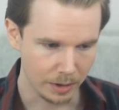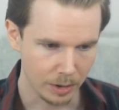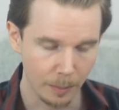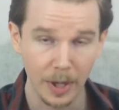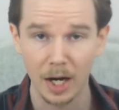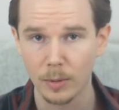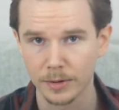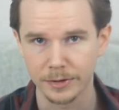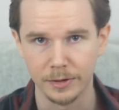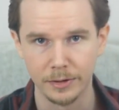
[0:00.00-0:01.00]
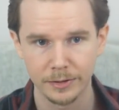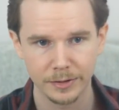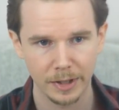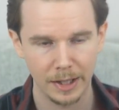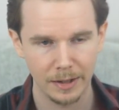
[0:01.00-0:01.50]

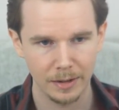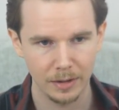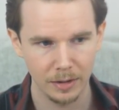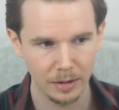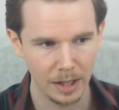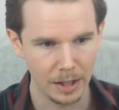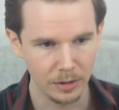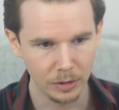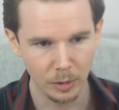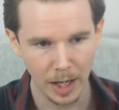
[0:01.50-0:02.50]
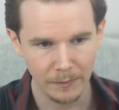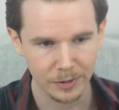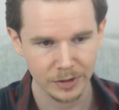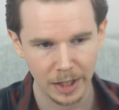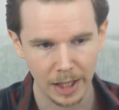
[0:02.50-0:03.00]
comparisons, and you have a
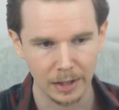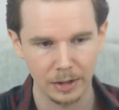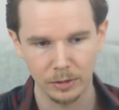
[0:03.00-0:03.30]
child and